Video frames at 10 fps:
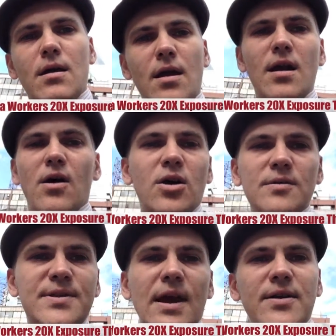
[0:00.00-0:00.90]
It all
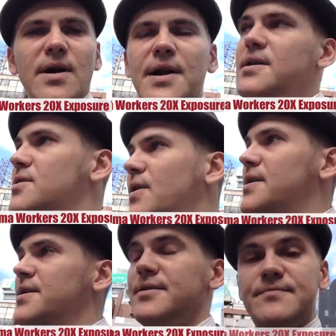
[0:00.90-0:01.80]
comes down to money and
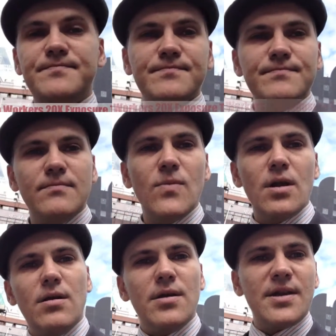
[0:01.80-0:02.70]
greed here.
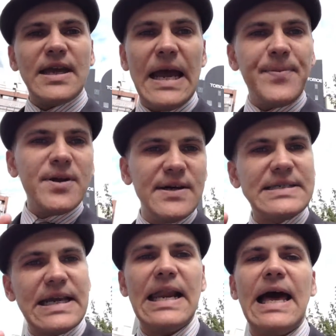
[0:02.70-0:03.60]
The
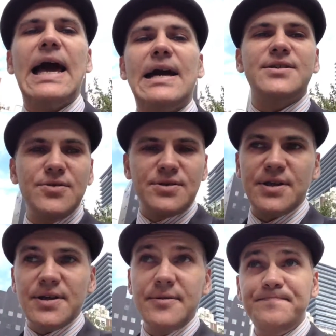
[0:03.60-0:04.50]
capitalist class, you
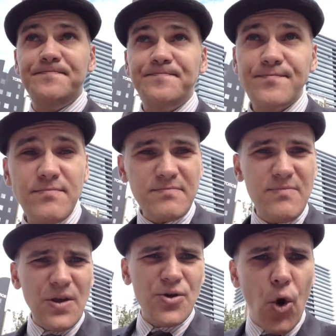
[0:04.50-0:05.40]
see,
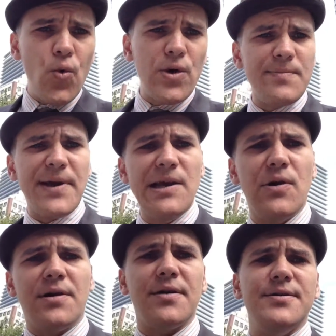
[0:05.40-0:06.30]
don't want to pay
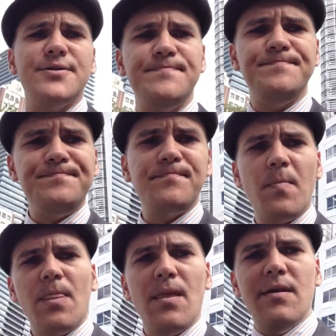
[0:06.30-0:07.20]
workers
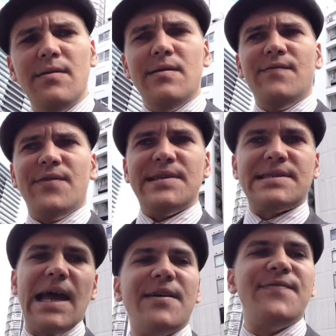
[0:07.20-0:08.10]
for the
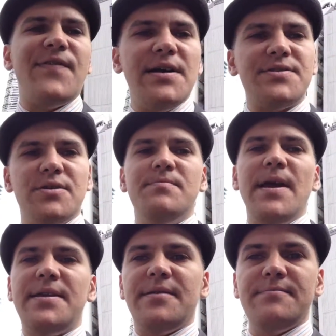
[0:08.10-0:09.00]
sacrifice they're
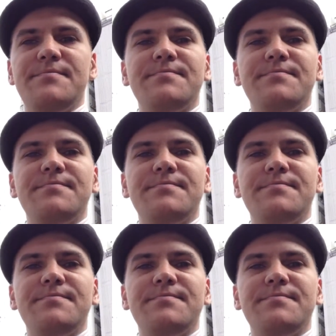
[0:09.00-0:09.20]
making.